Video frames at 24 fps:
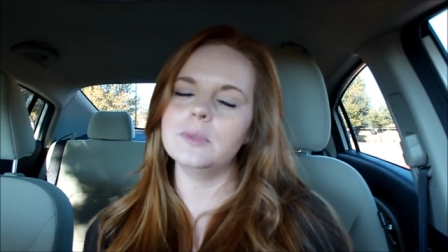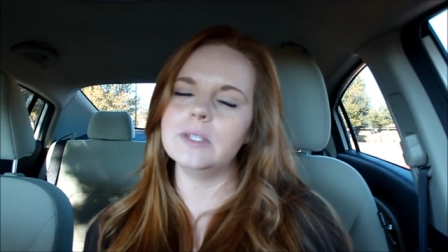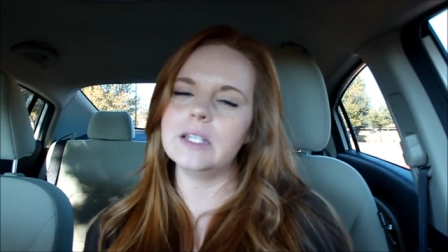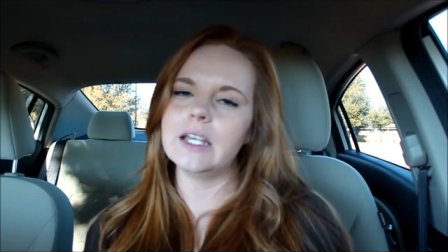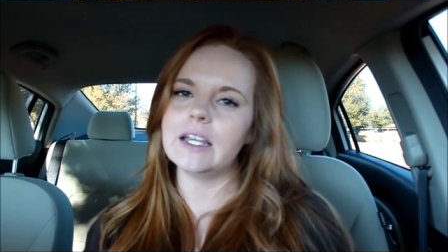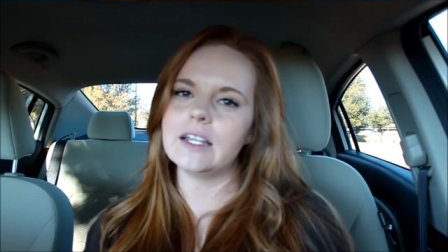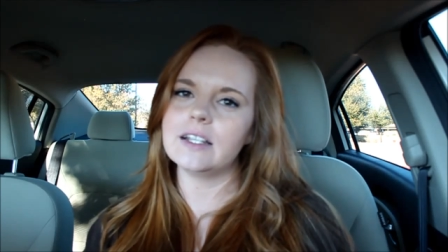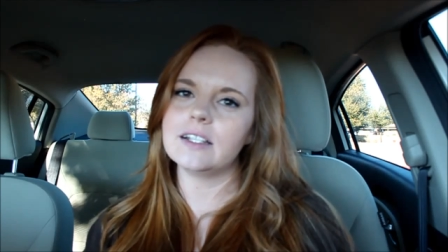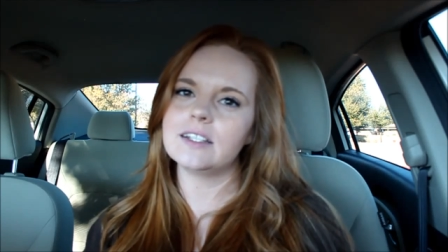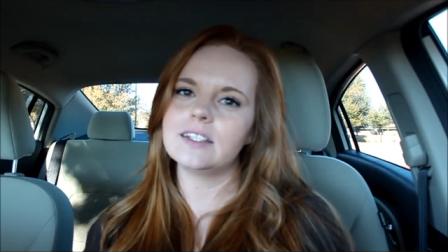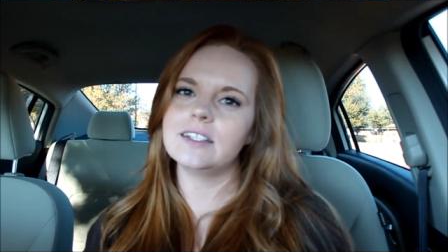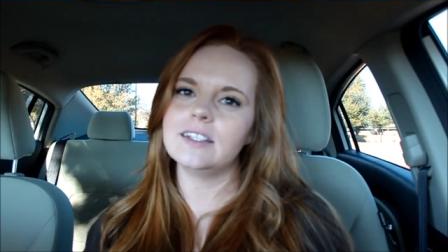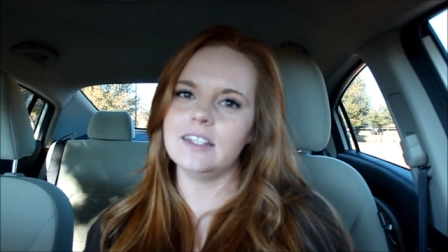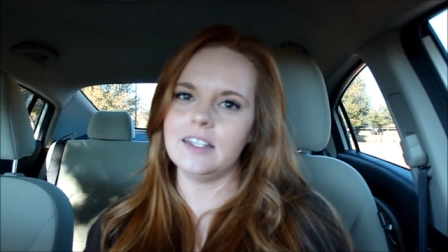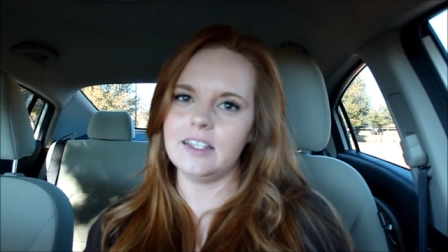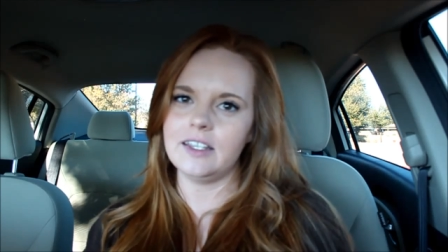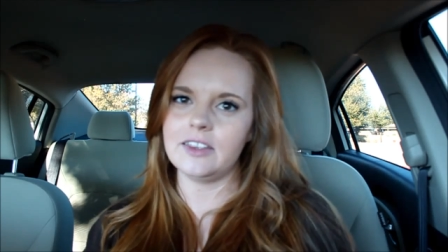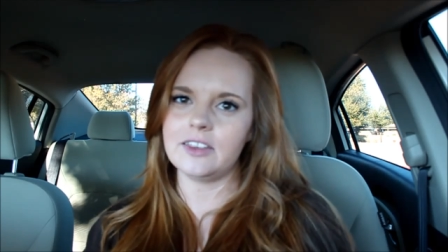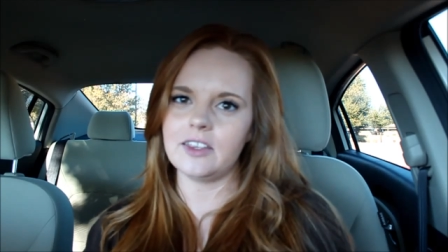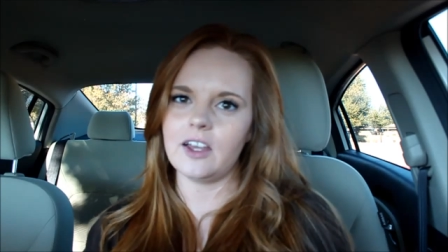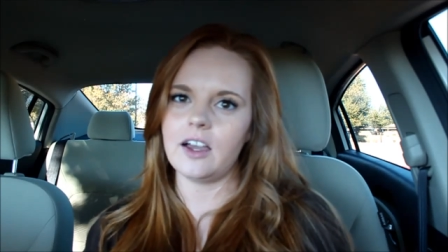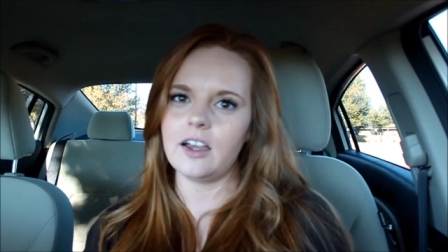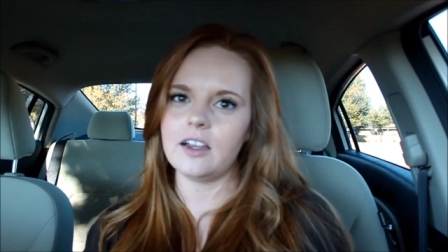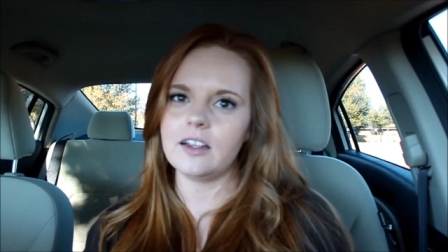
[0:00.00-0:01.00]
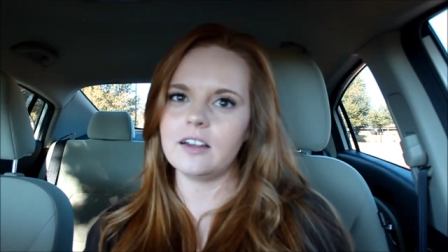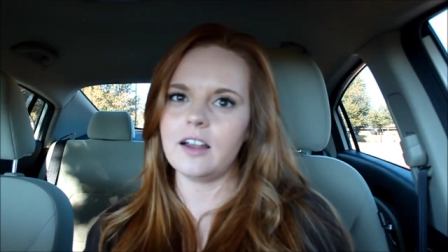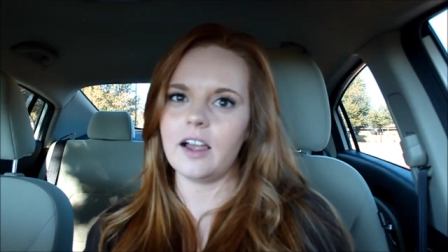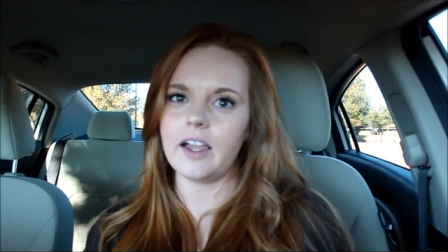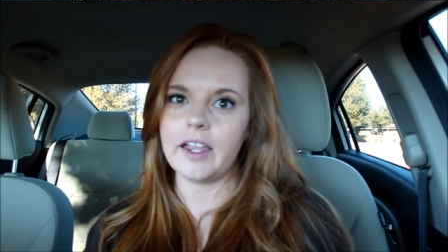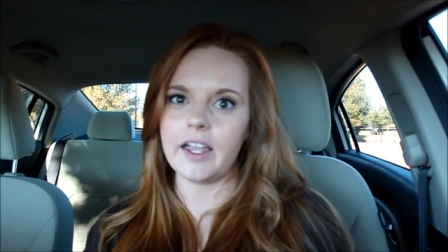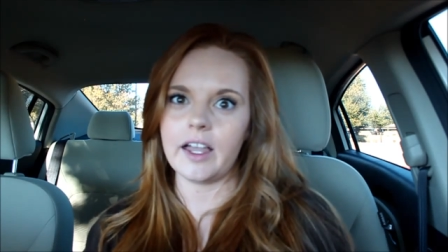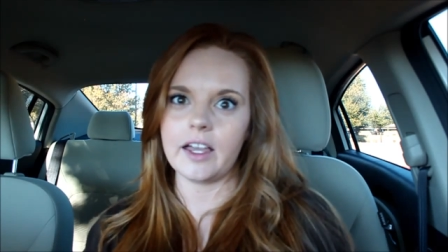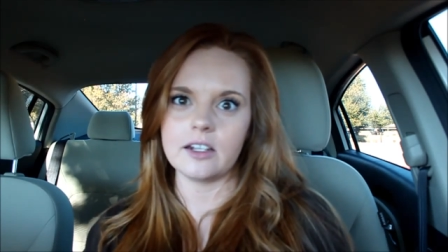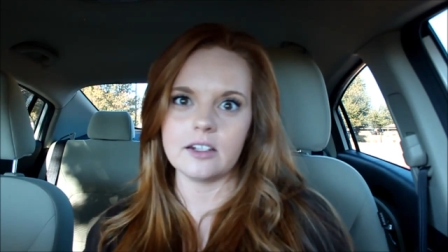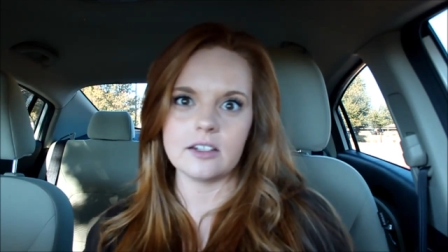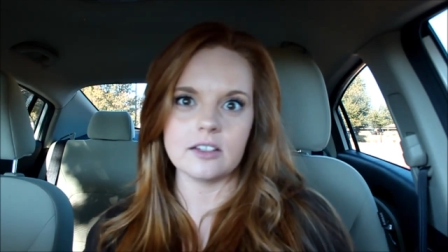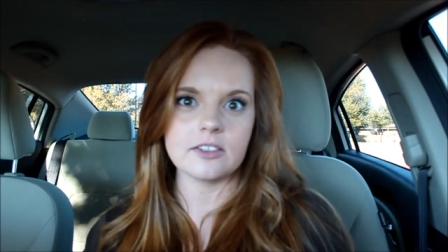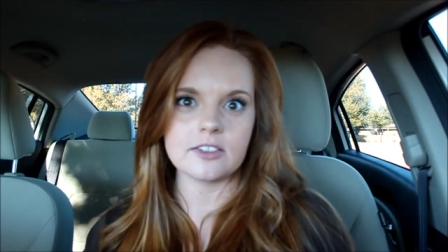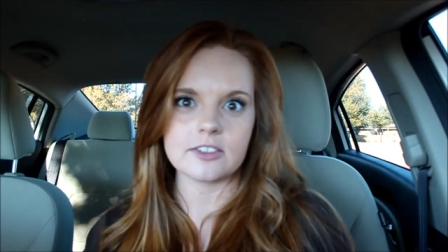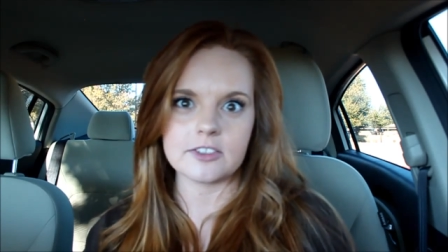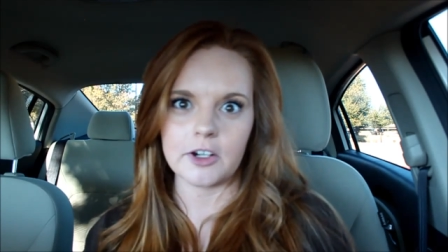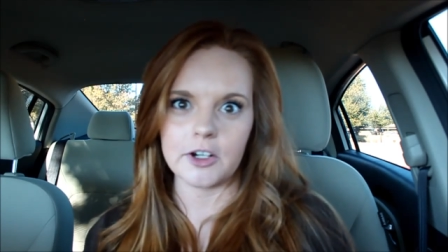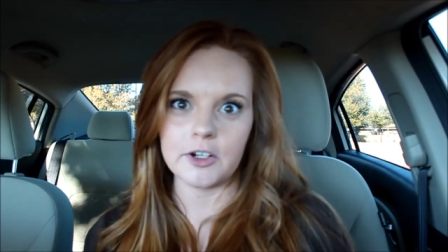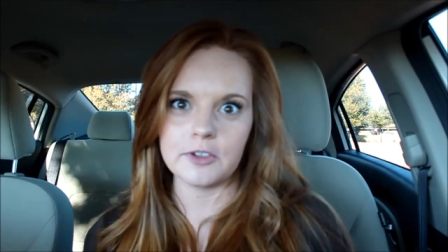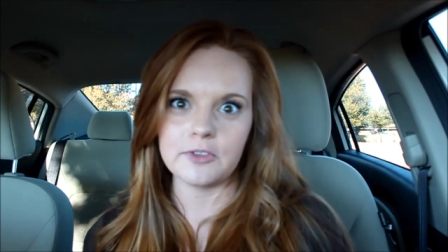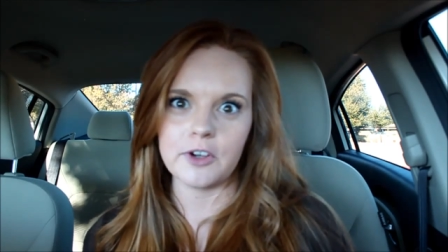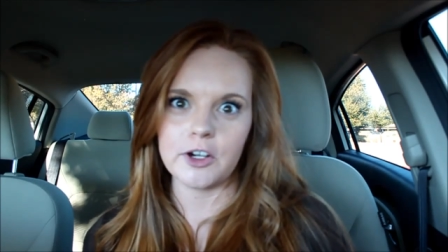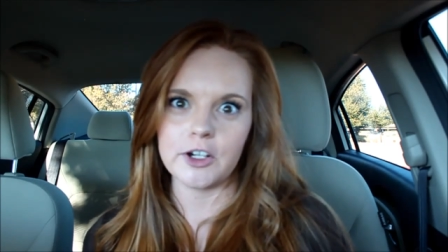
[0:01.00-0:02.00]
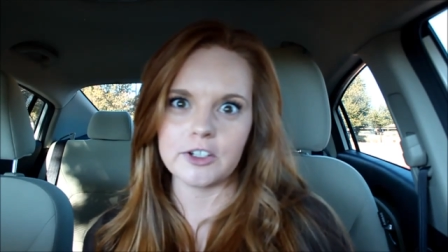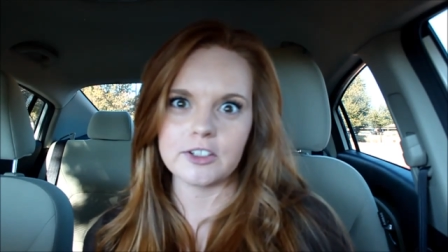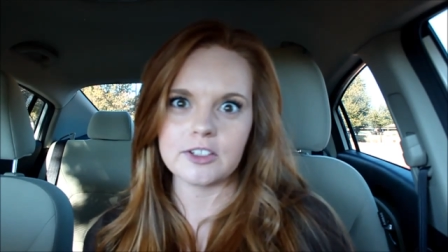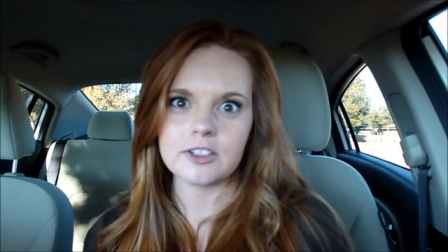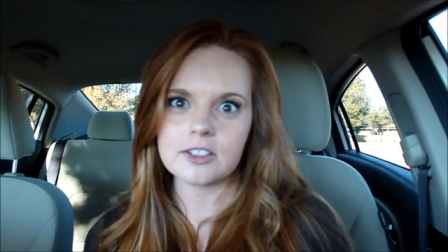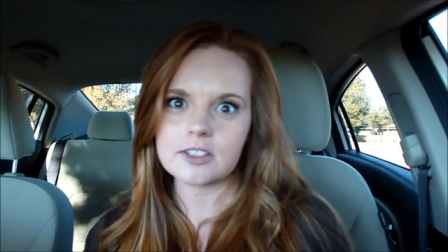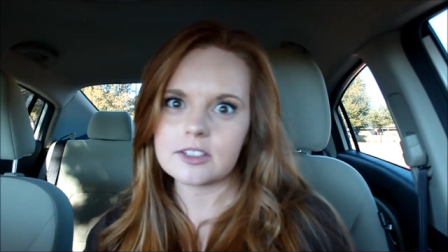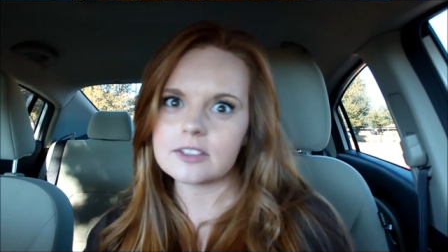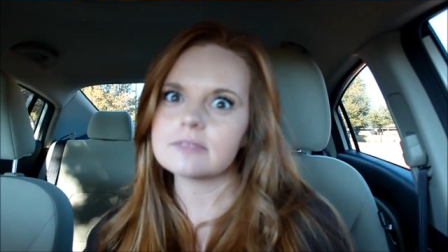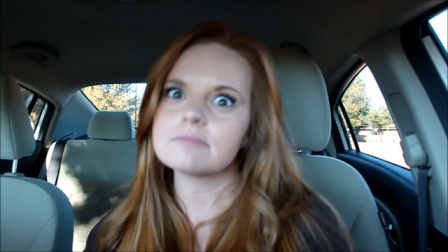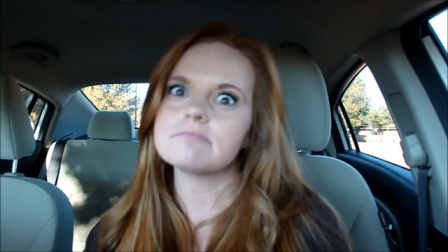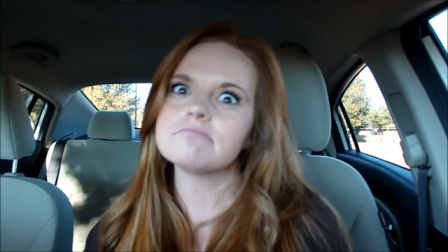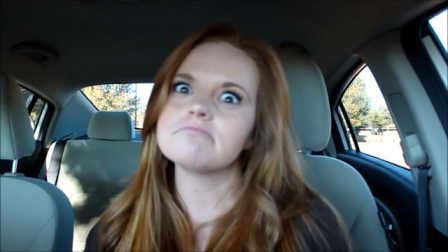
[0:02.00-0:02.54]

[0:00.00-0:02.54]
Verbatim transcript: that he thought I had star farts.